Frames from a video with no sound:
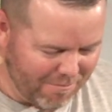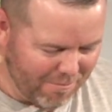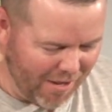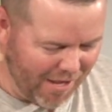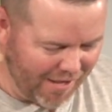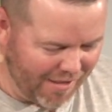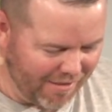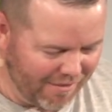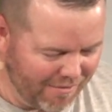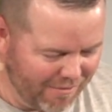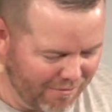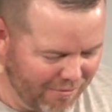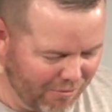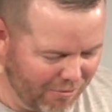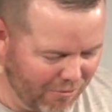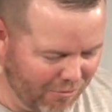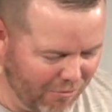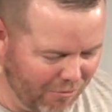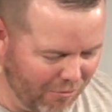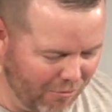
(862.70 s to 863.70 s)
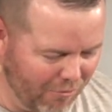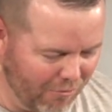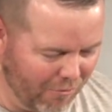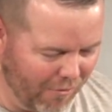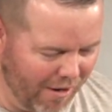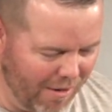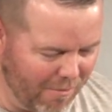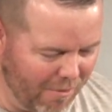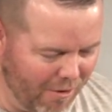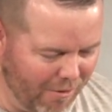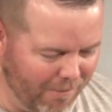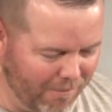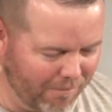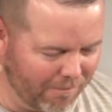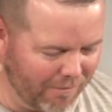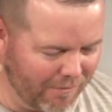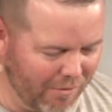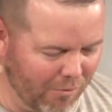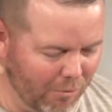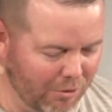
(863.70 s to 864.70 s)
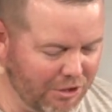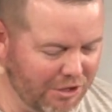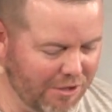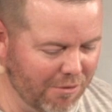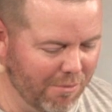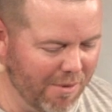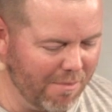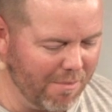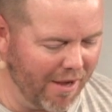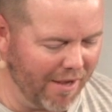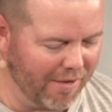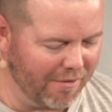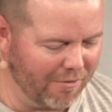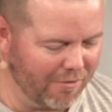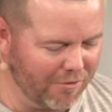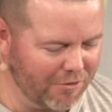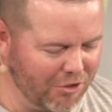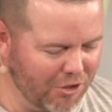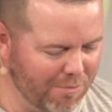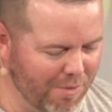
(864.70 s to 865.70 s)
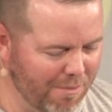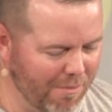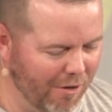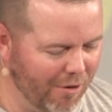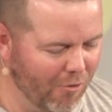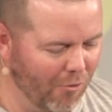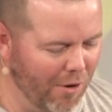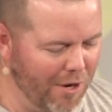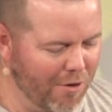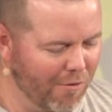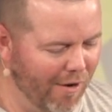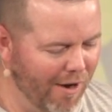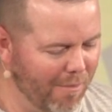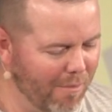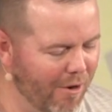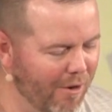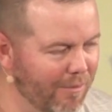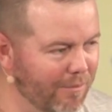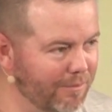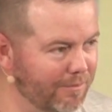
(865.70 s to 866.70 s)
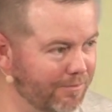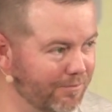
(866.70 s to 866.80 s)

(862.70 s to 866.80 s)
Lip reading: My grandma, well, she'd be my great grandma.